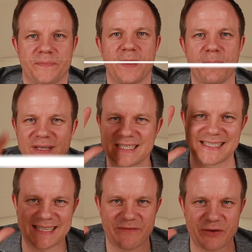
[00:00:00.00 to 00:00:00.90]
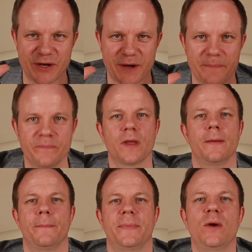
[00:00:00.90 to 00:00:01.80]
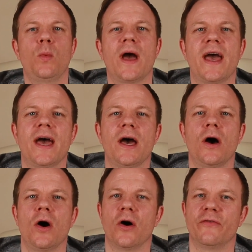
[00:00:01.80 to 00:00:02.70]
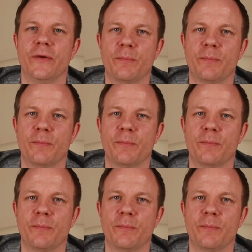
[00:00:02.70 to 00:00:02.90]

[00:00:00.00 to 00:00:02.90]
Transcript: Number 7, be aware of the